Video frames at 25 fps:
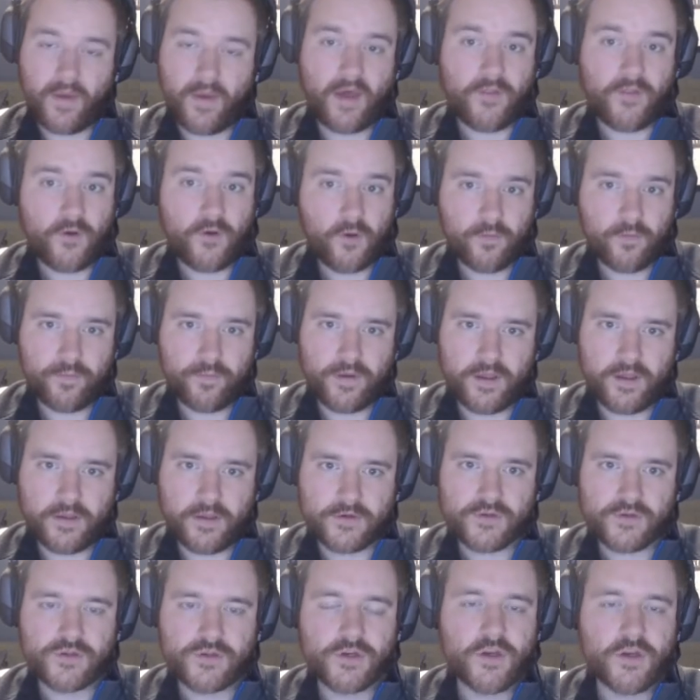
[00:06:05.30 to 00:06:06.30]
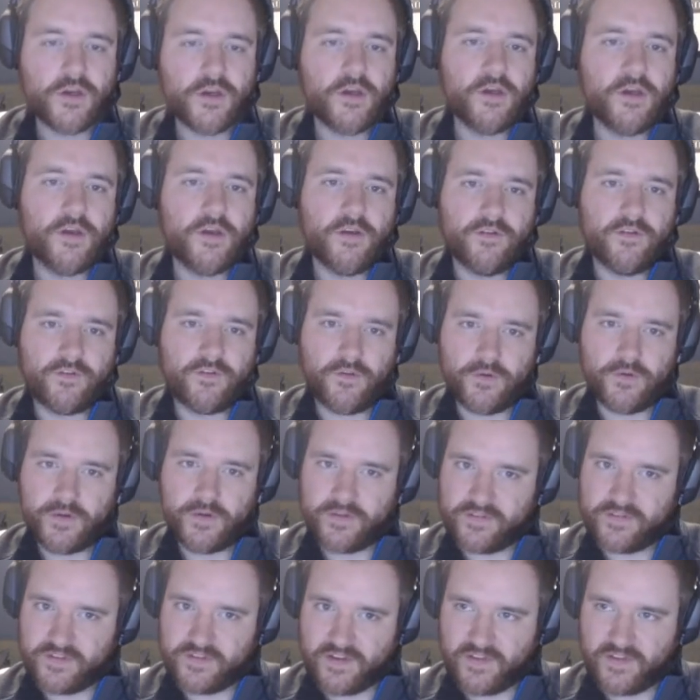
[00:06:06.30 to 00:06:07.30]
the home page. So you
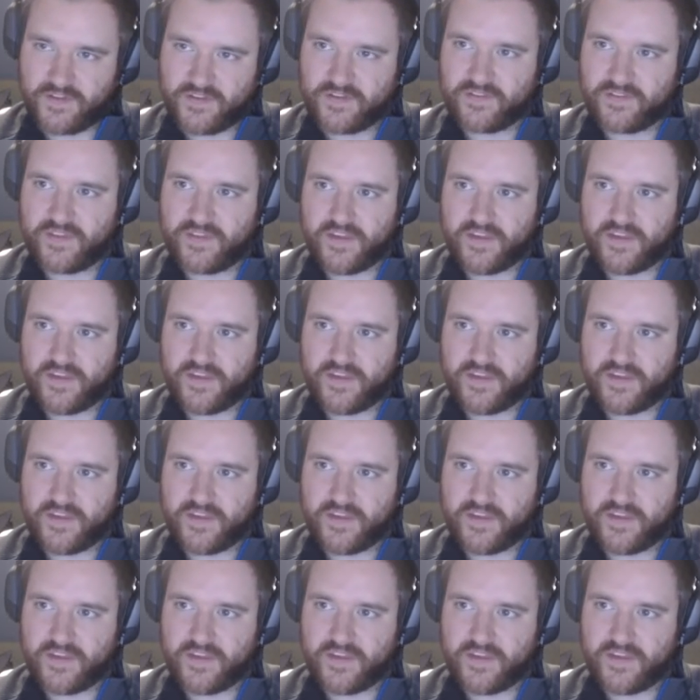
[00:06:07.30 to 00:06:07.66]
can see this is the